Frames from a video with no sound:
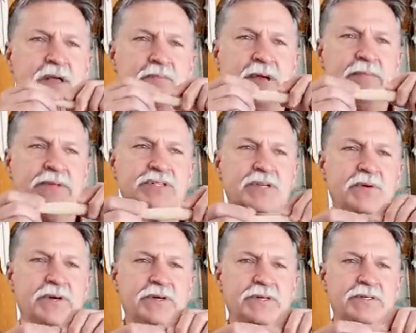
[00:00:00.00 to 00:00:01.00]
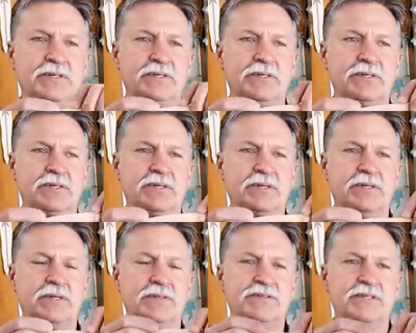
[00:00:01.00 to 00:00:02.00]
maybe
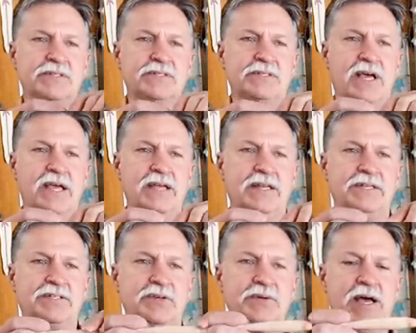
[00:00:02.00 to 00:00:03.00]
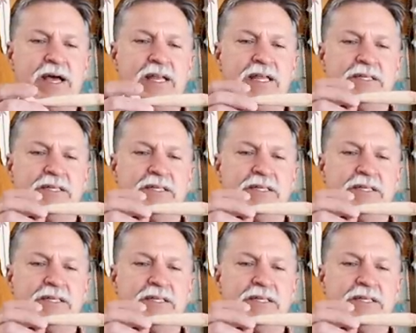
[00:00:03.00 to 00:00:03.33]
280, 290.